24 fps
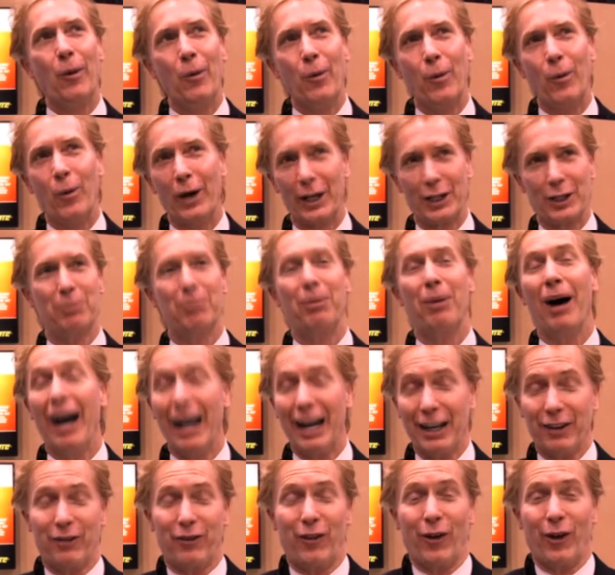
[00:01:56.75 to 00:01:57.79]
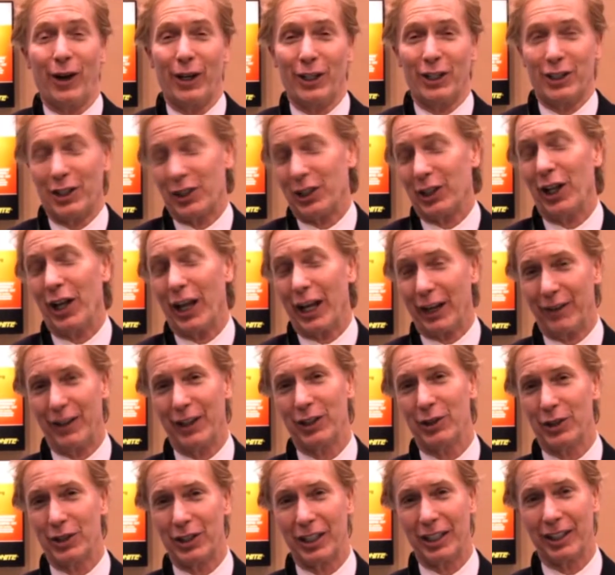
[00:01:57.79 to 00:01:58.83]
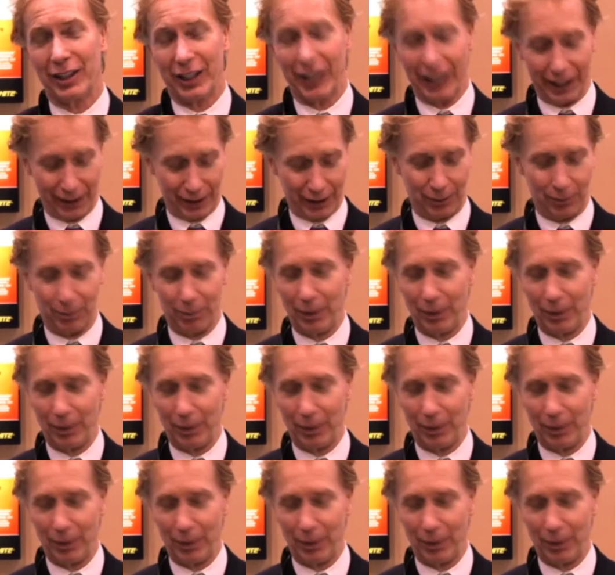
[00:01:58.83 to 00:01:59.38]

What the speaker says: what it's buying for us is a lot of interesting things.